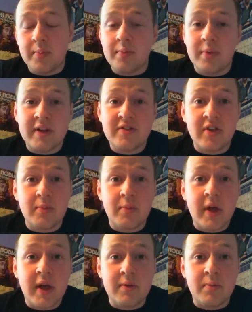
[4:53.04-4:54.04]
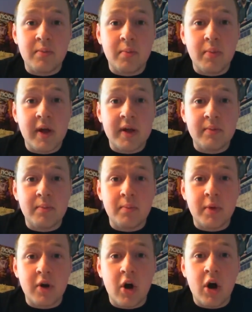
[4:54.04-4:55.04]
practically blame
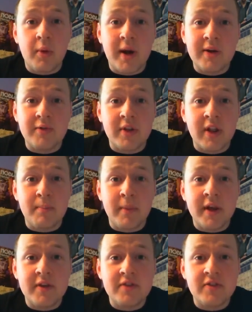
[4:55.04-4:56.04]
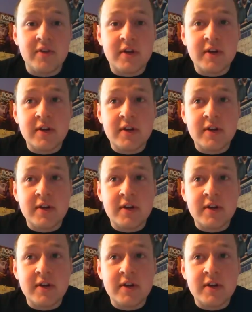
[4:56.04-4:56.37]
McCormack for that miss,